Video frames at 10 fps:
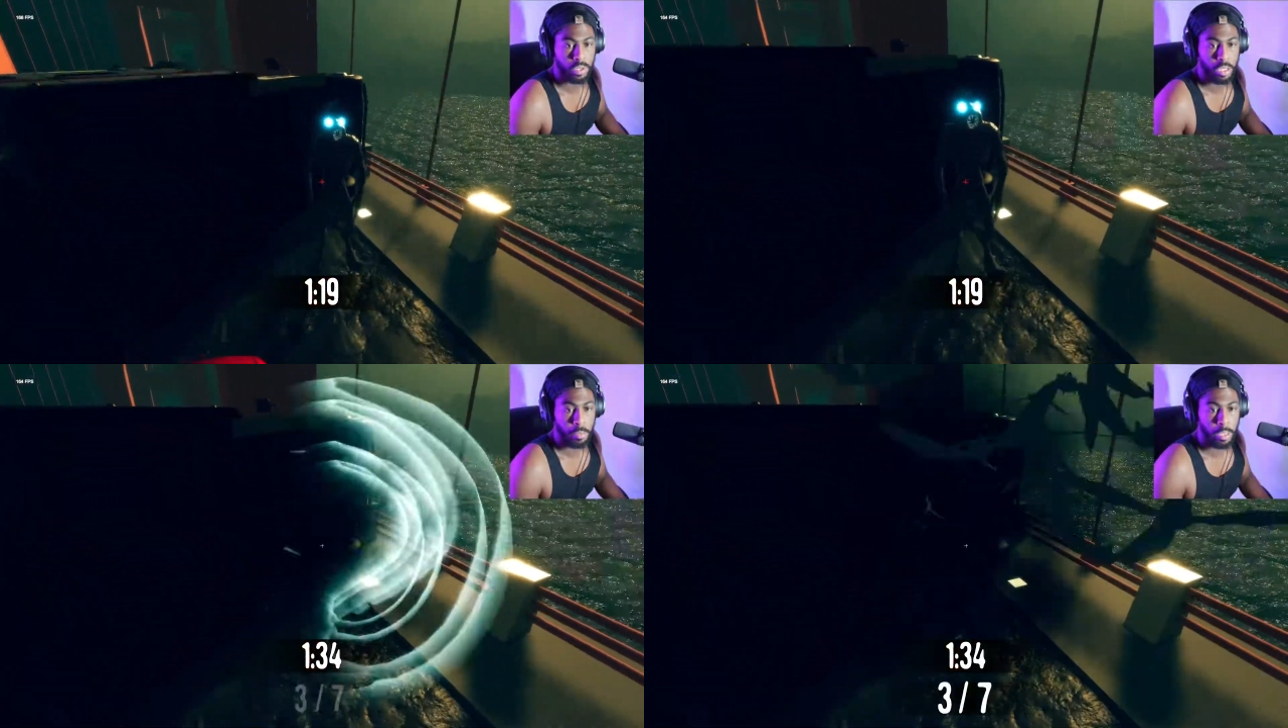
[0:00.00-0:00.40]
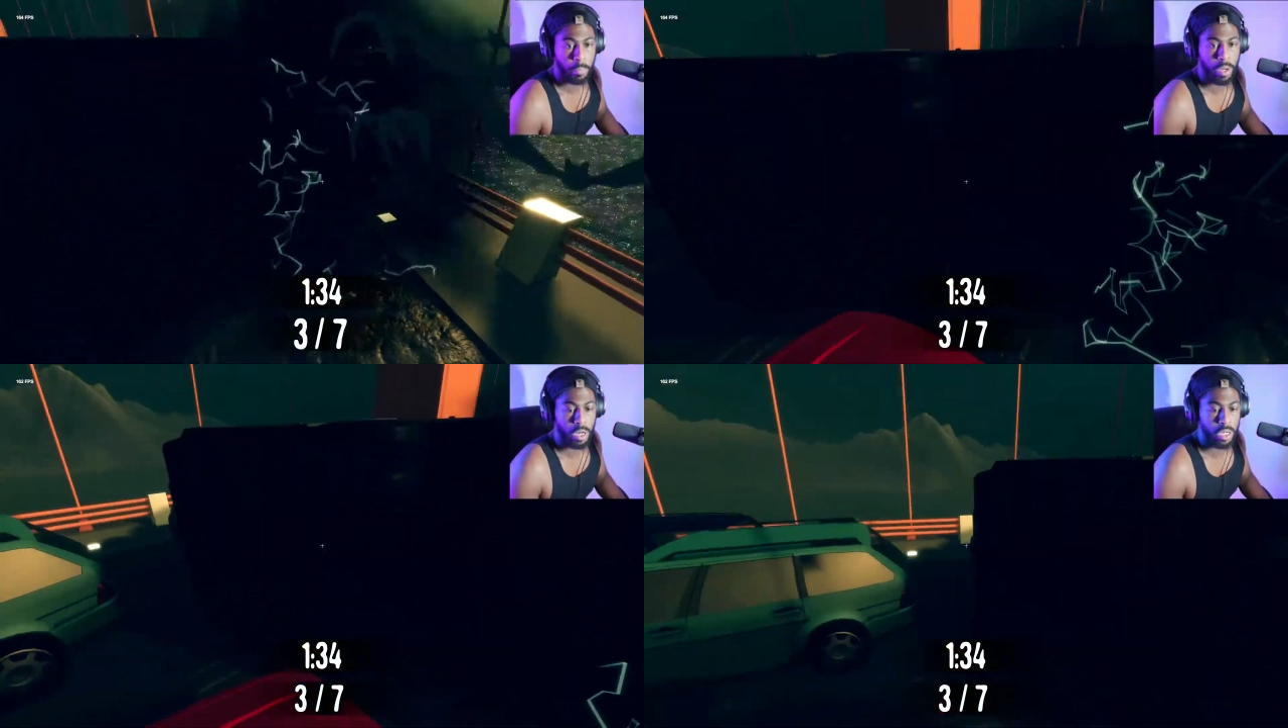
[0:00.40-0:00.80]
Bear
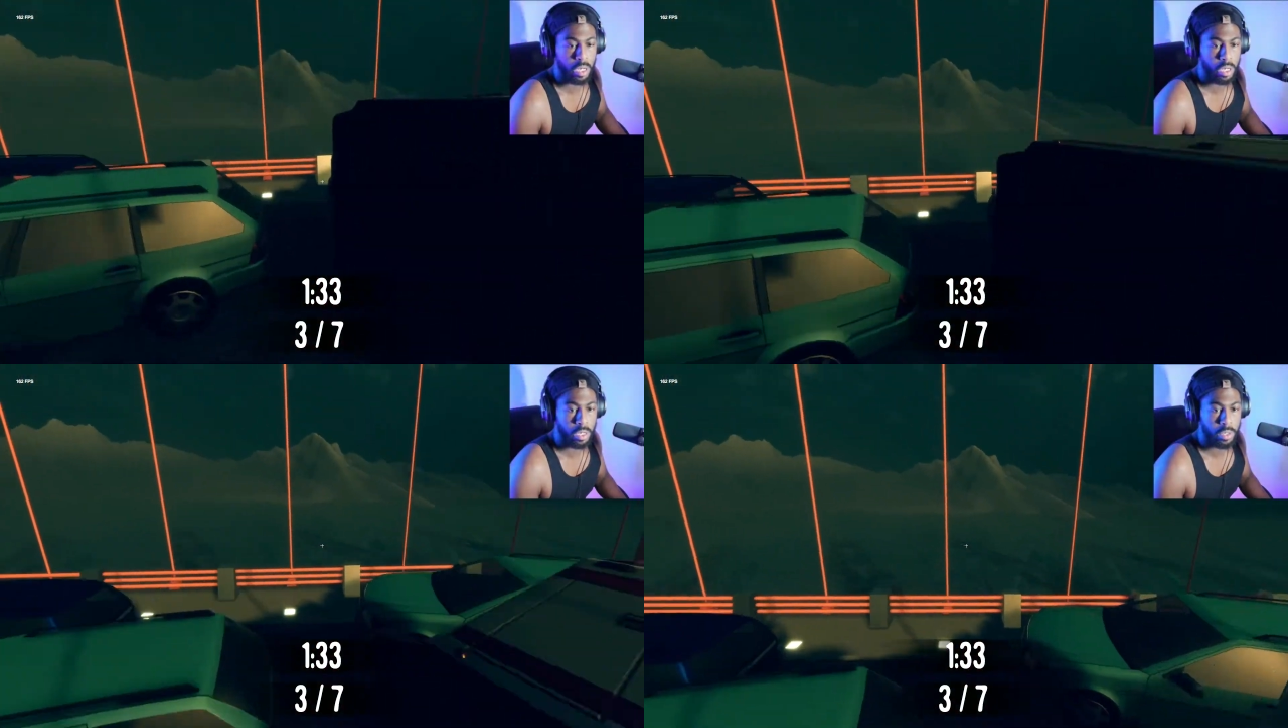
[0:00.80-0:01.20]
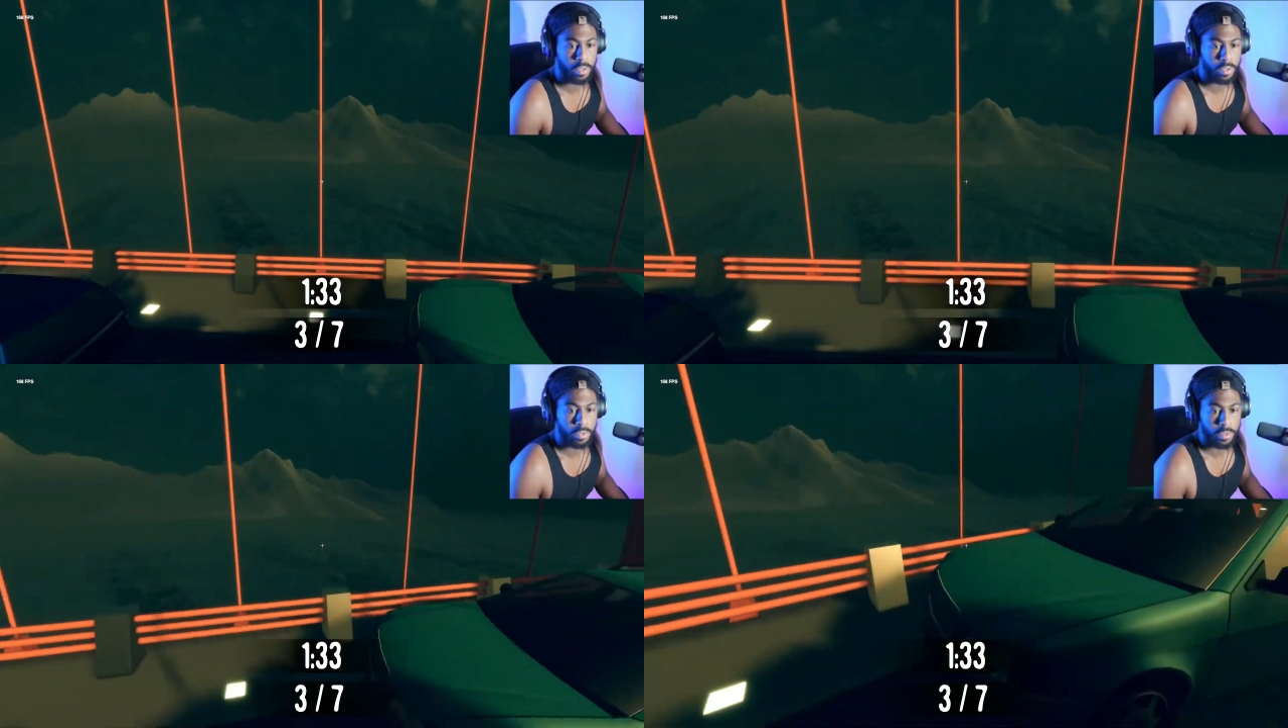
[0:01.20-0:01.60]
punk.
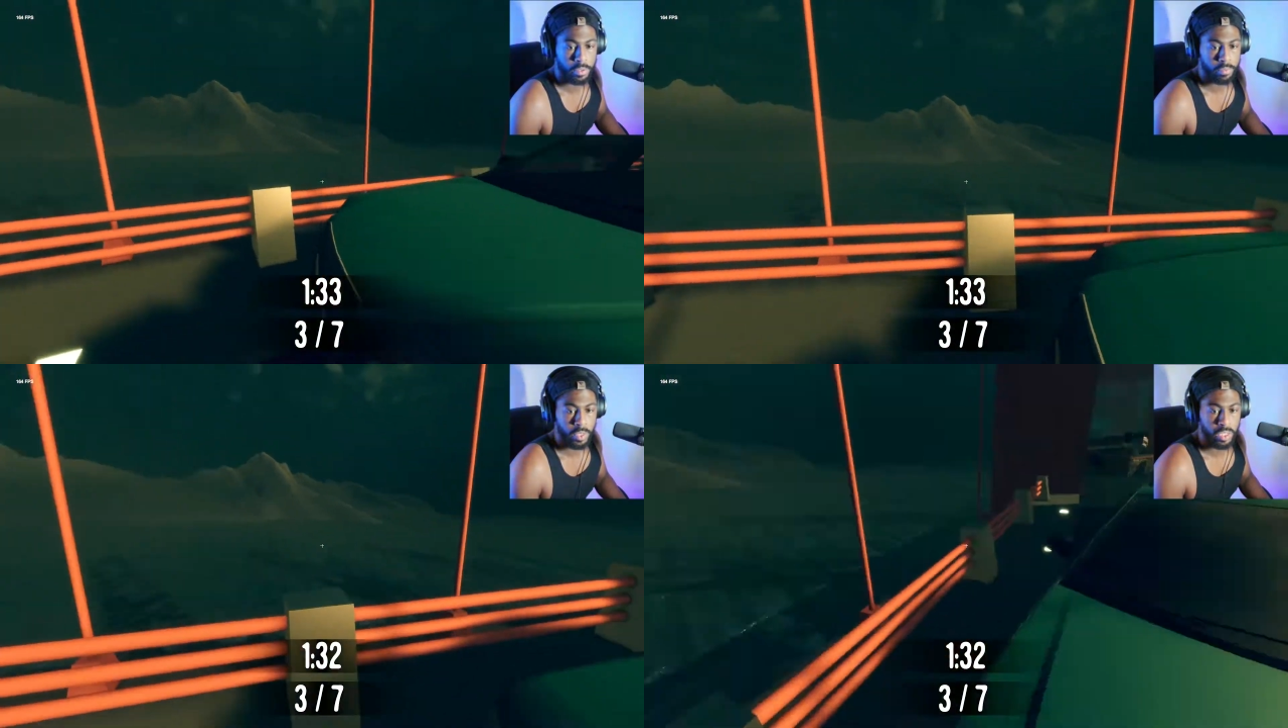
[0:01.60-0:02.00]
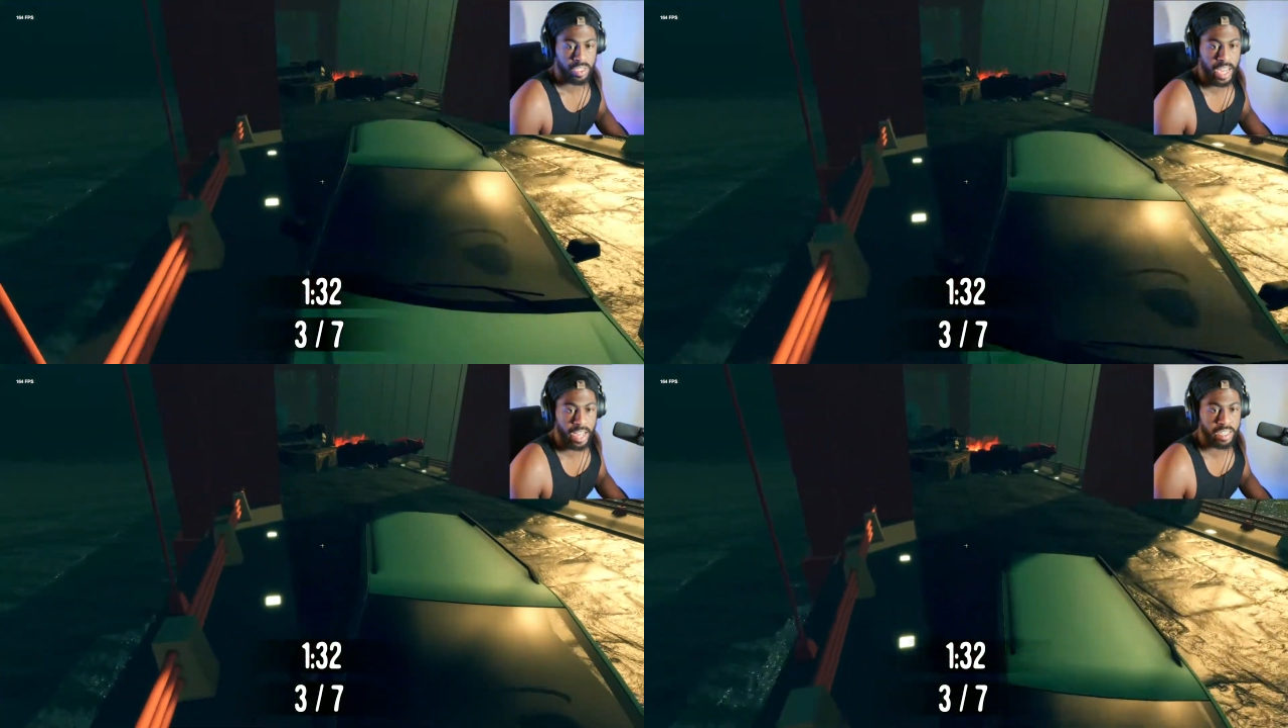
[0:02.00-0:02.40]
Does it
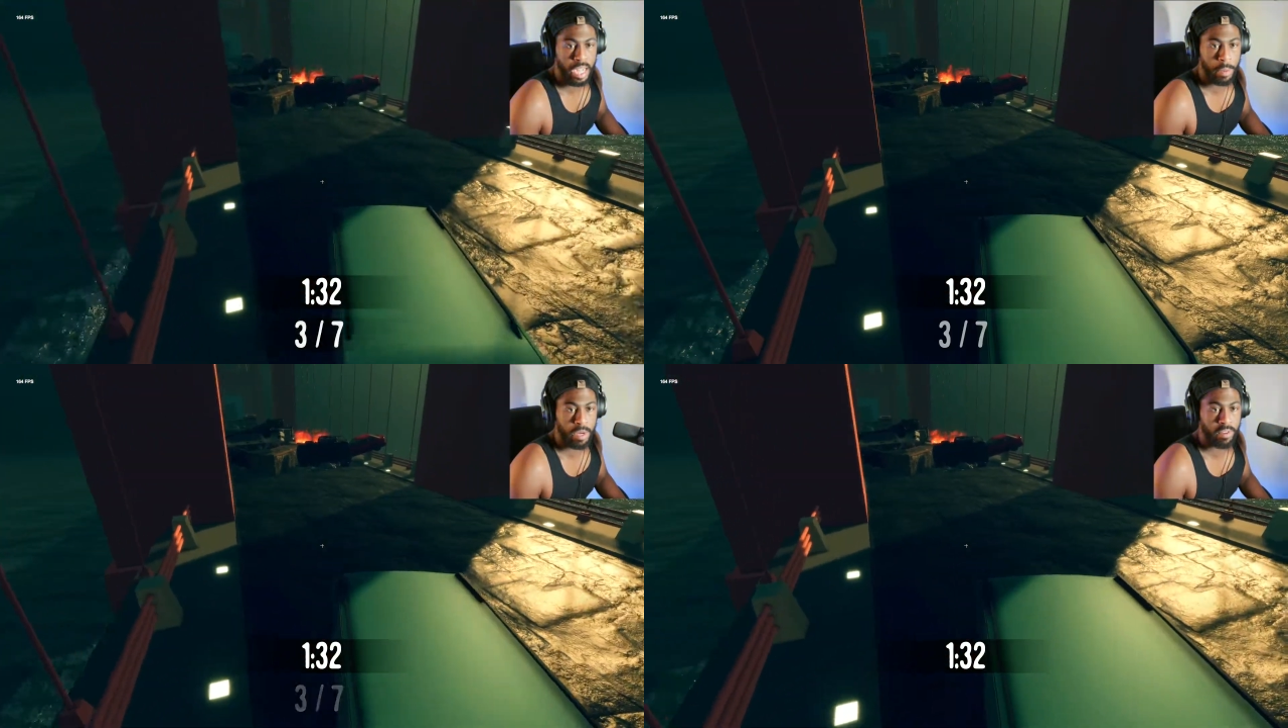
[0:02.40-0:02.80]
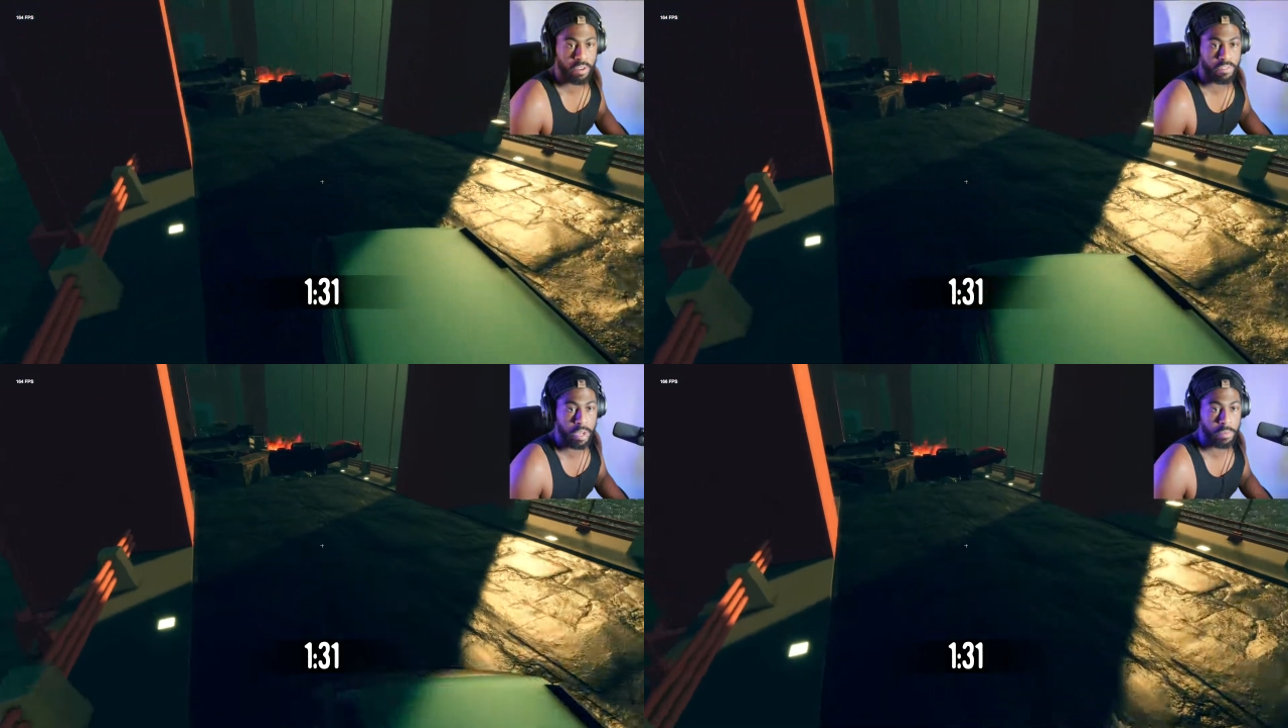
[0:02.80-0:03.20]
add time whenever I
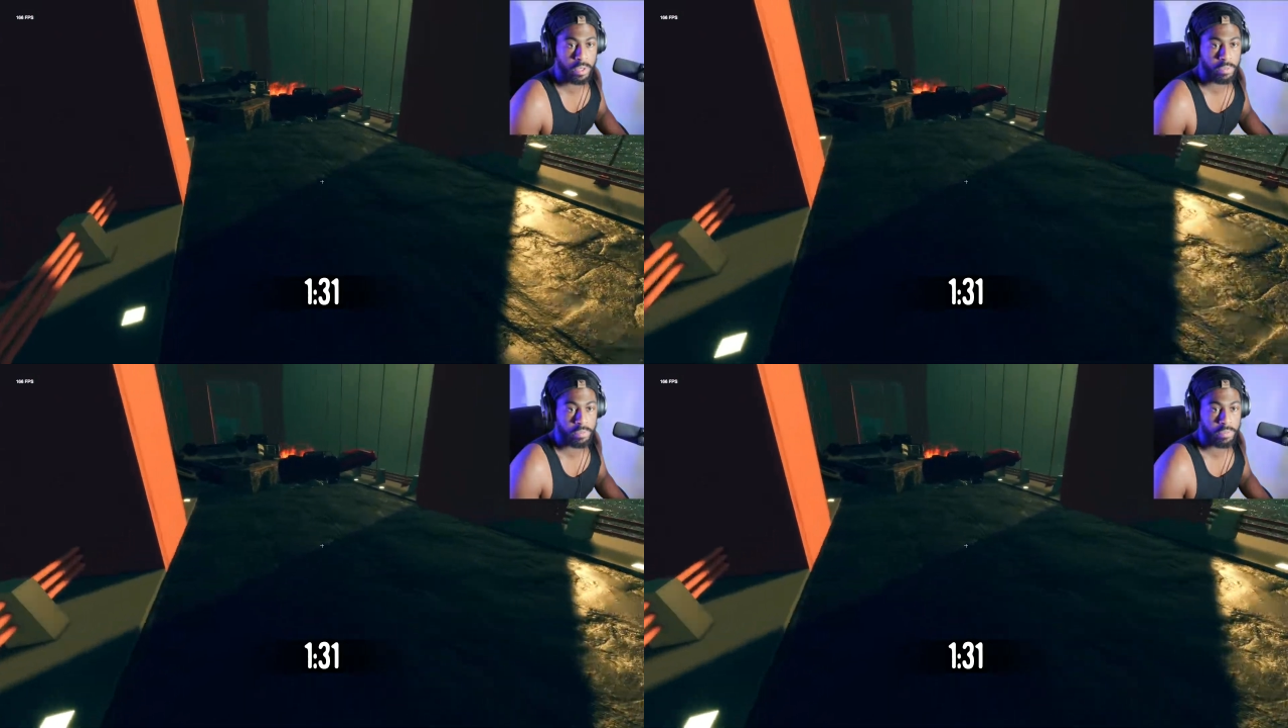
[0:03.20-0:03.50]
find one?